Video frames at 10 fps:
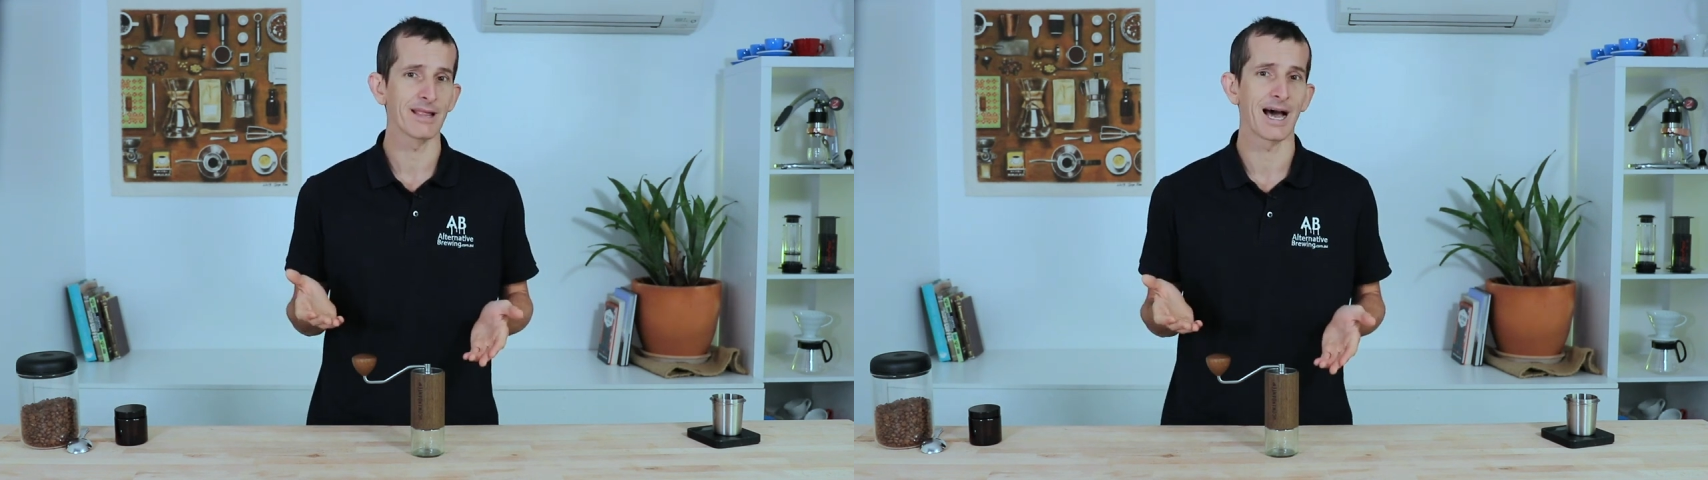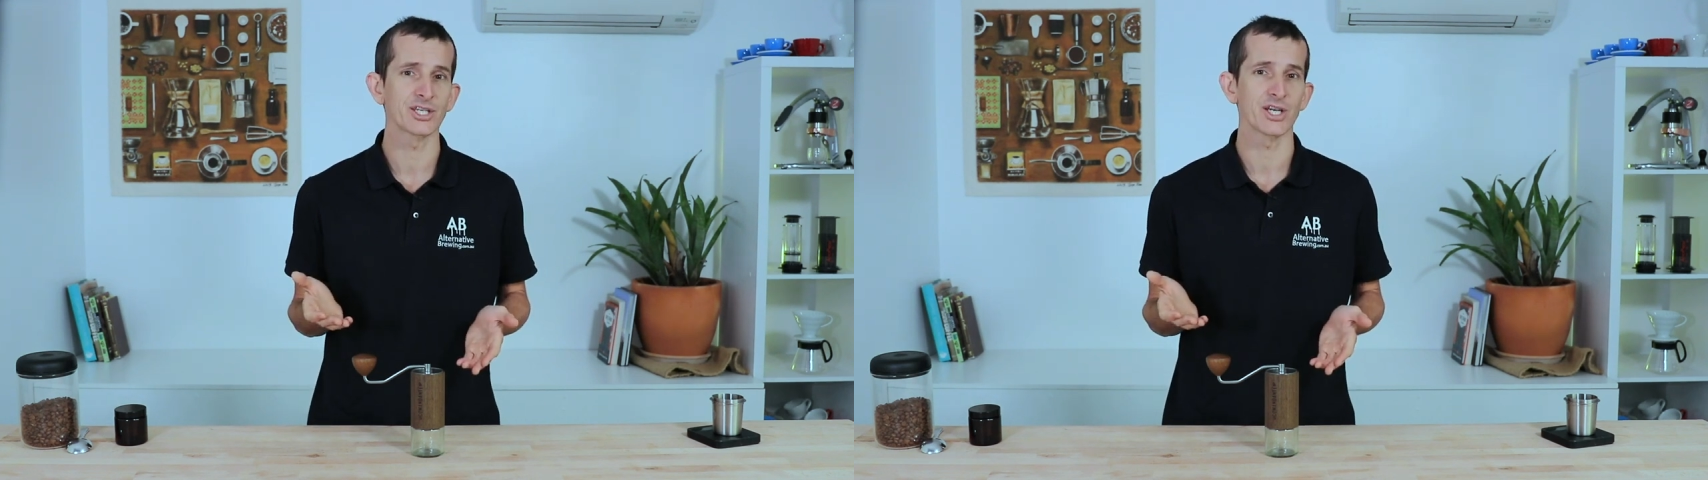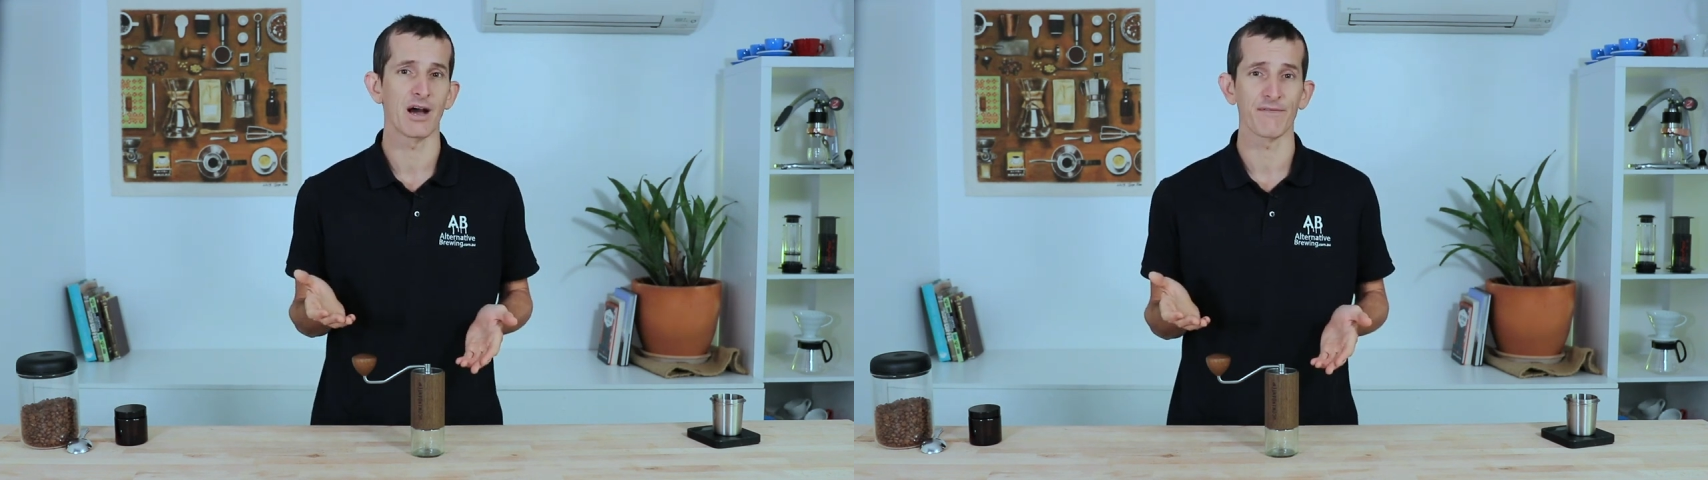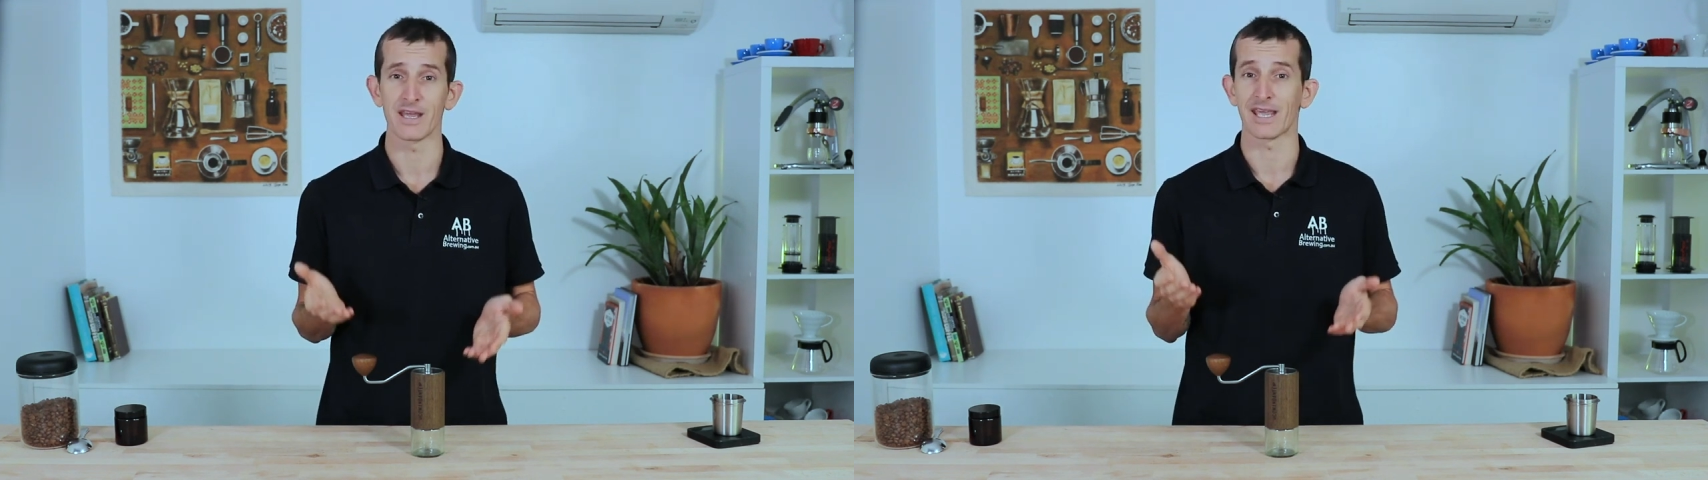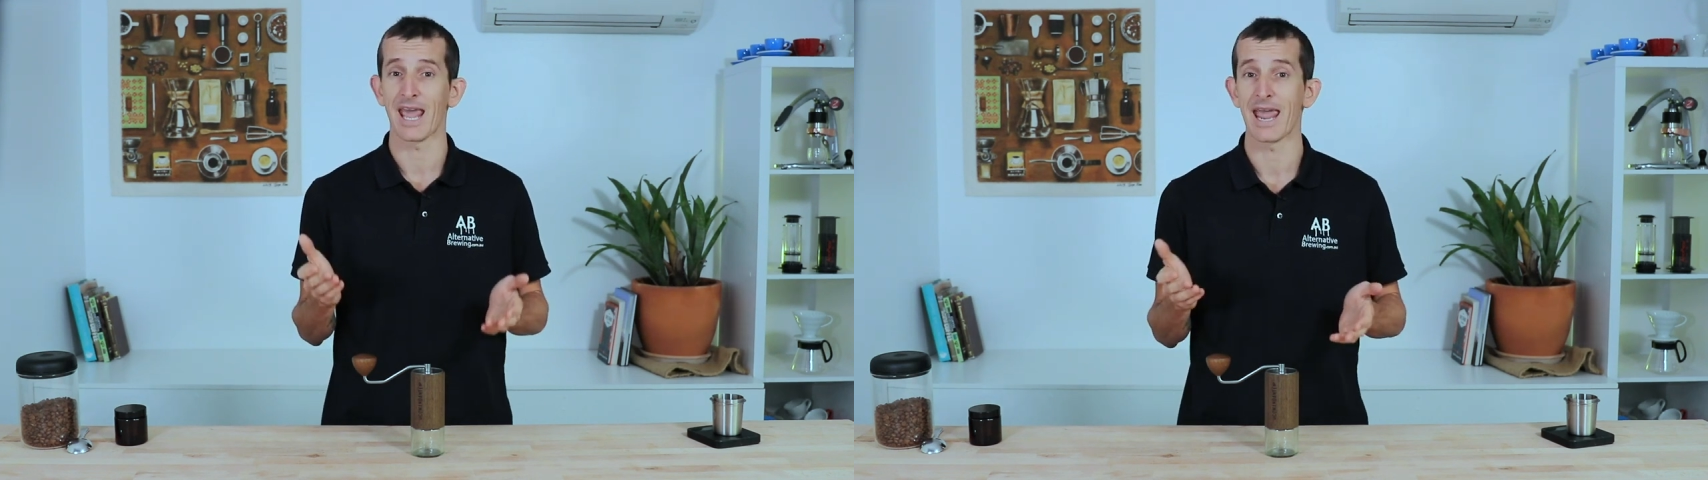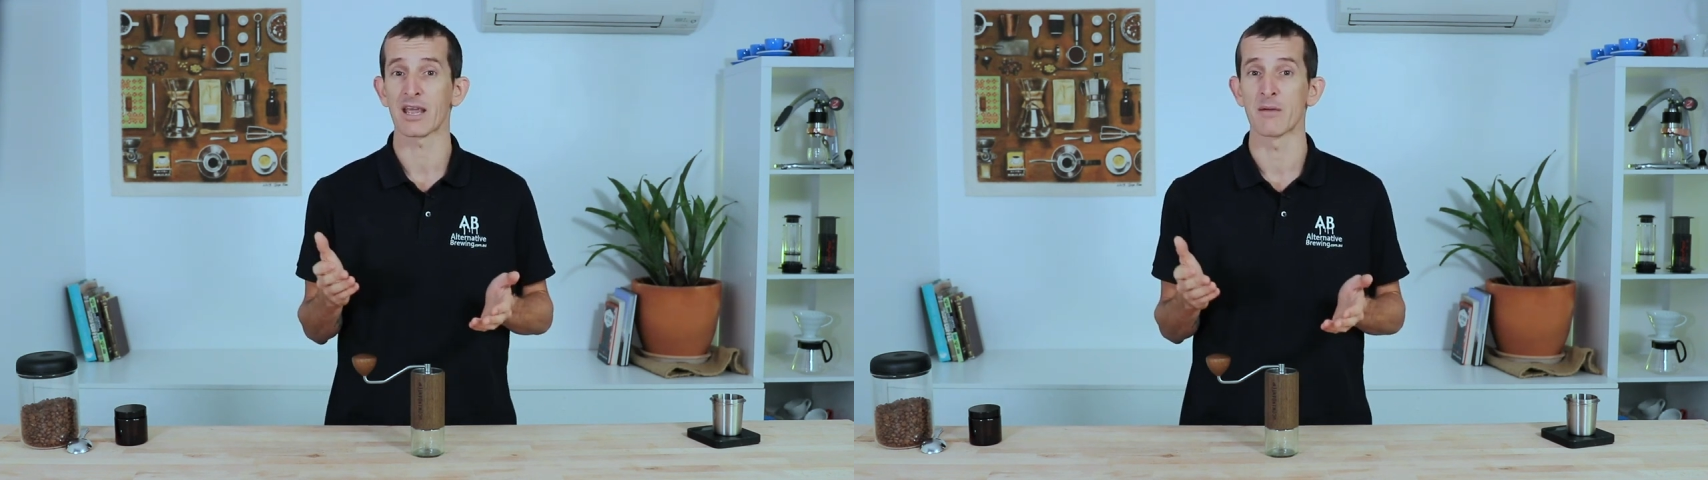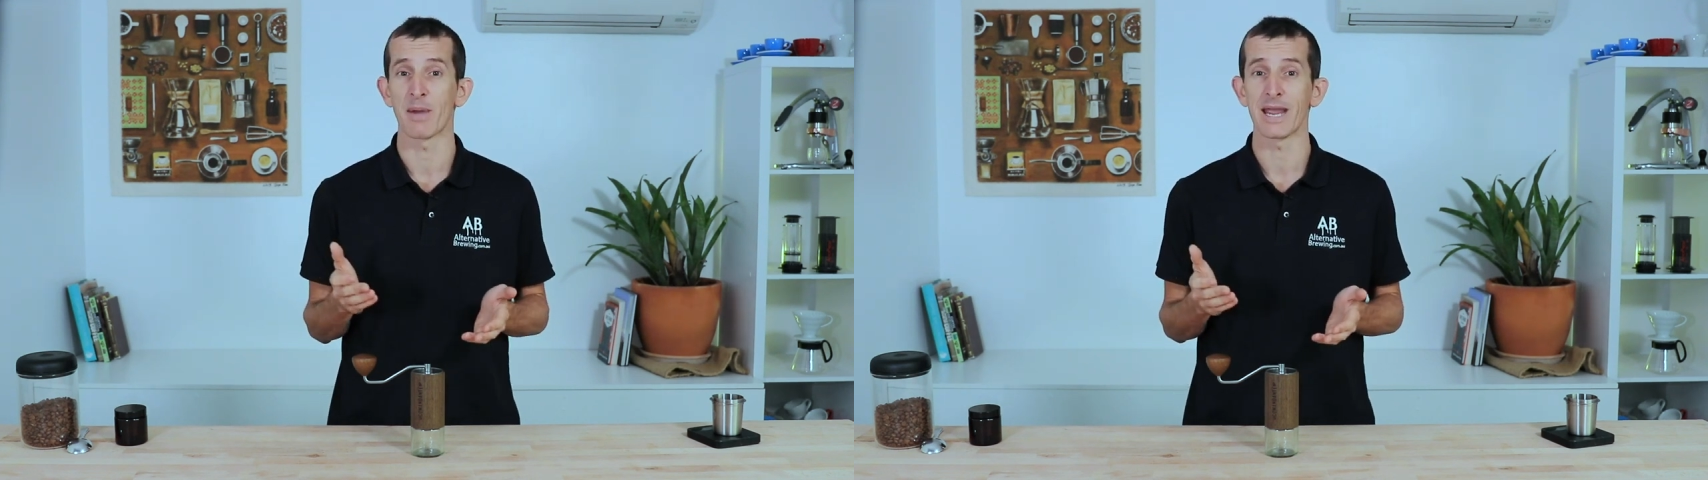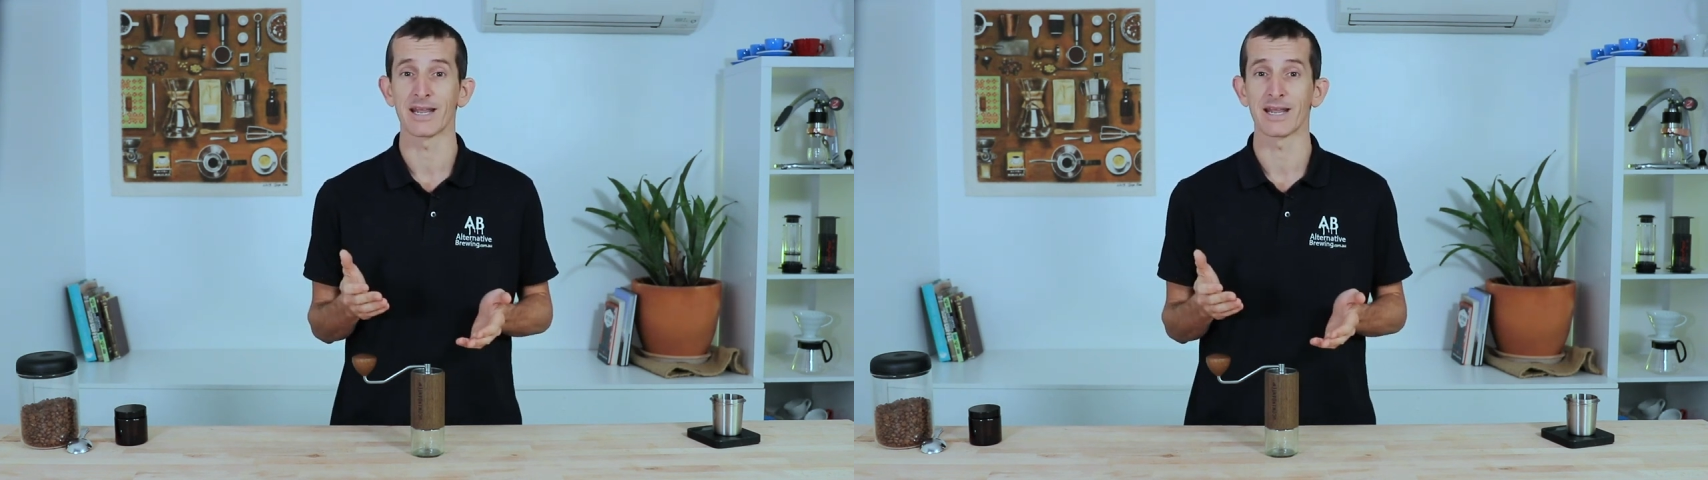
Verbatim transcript: large enough it can compete